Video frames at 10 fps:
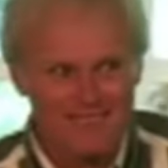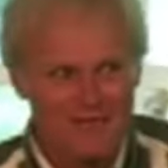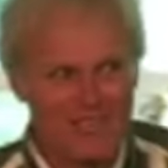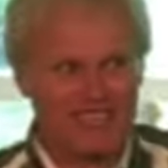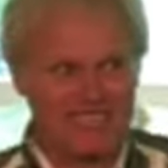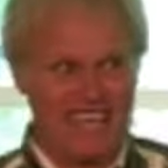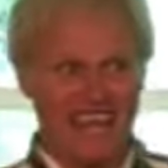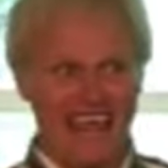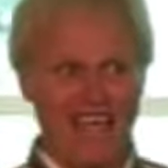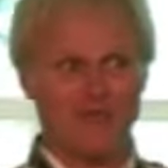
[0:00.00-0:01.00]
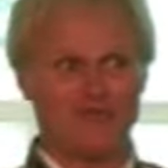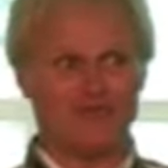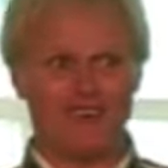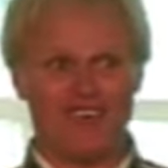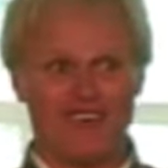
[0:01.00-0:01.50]
Because then
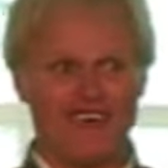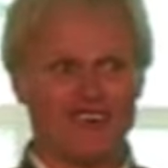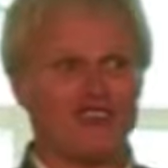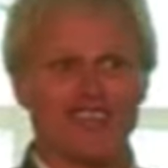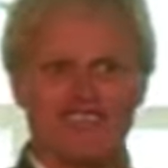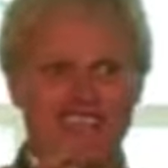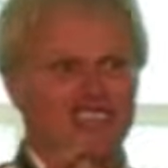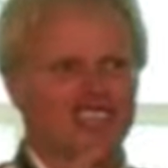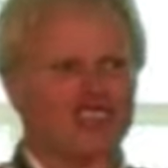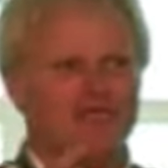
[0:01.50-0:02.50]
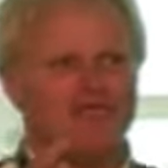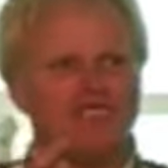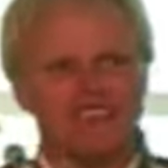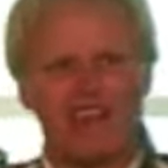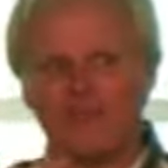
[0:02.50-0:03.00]
language would increase. So you could take the
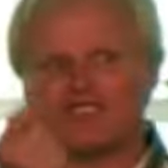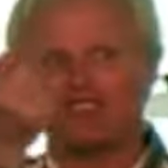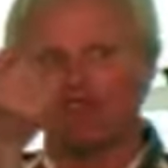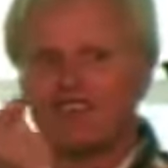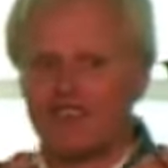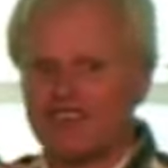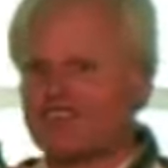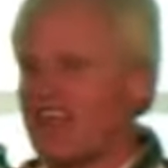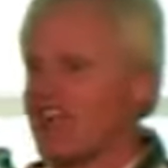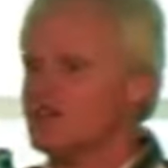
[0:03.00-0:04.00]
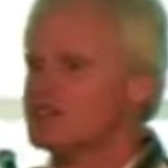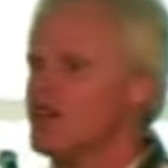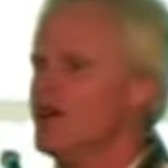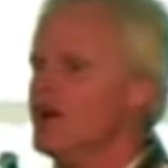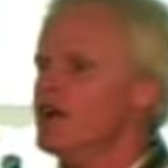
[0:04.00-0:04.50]
communion elements to increase the language.
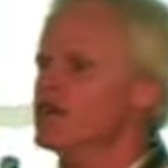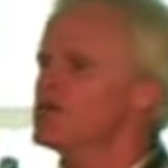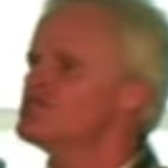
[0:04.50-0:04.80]
Lord